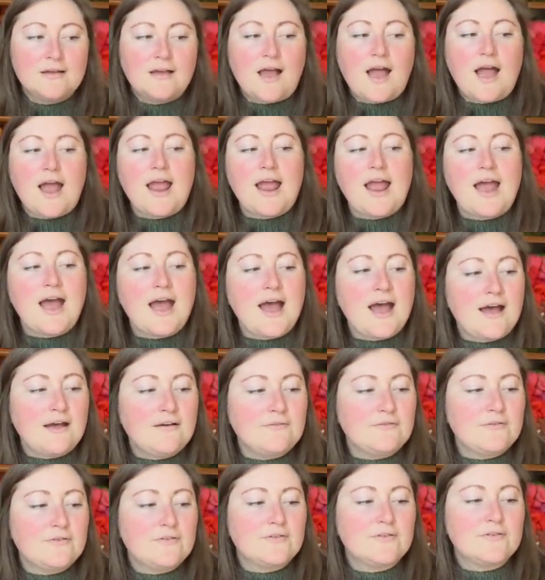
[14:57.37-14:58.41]
I
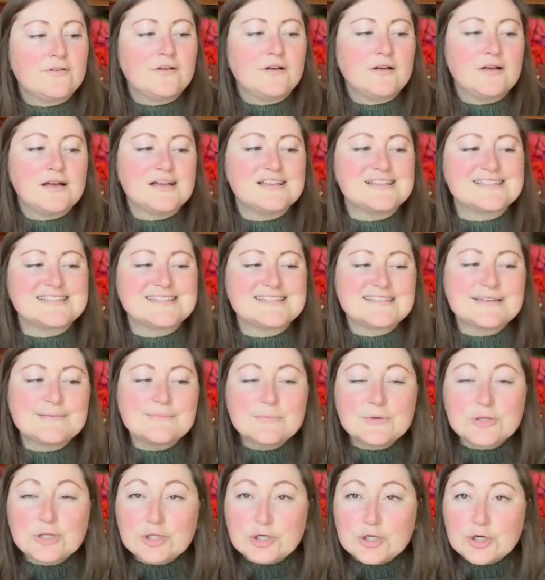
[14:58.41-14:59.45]
have a
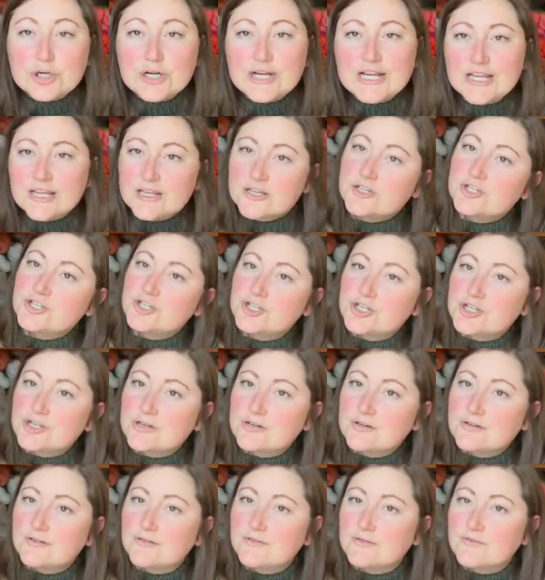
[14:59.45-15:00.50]
similar-ish
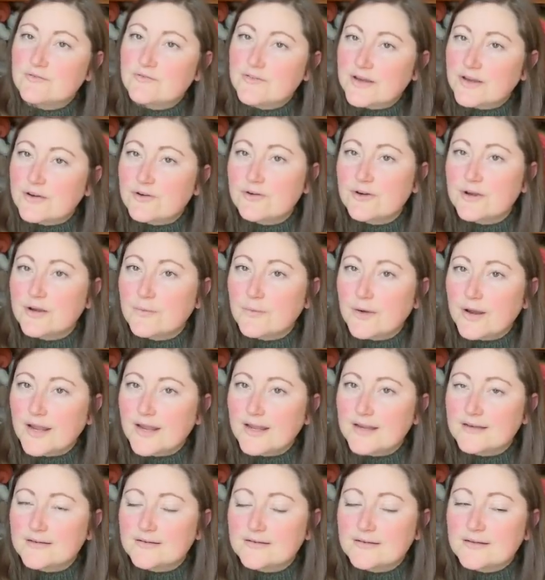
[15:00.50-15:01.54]
fingering
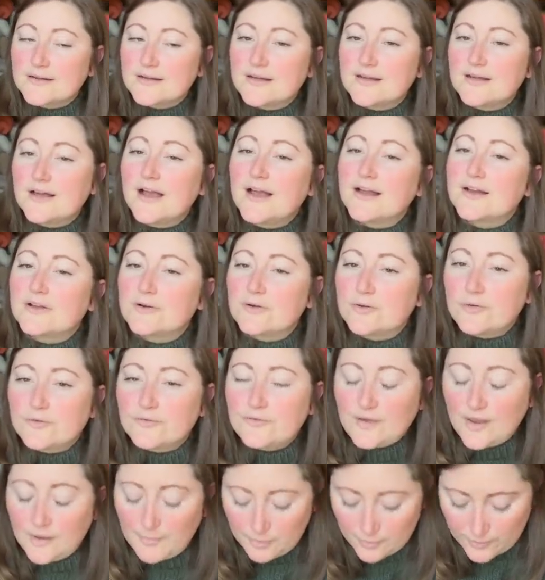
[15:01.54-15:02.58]
weight. I could hold
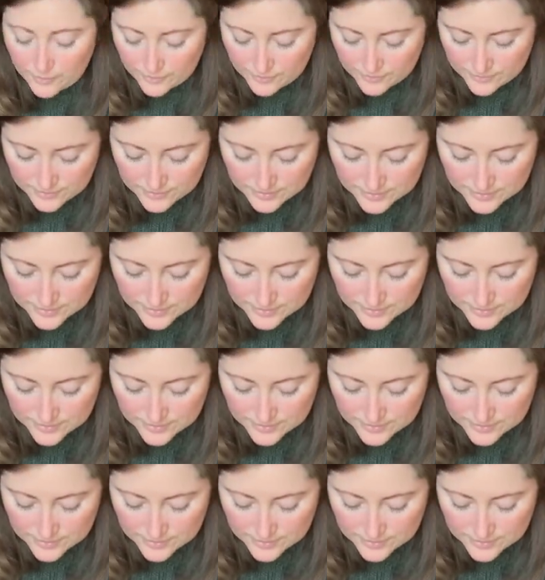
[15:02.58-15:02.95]
double,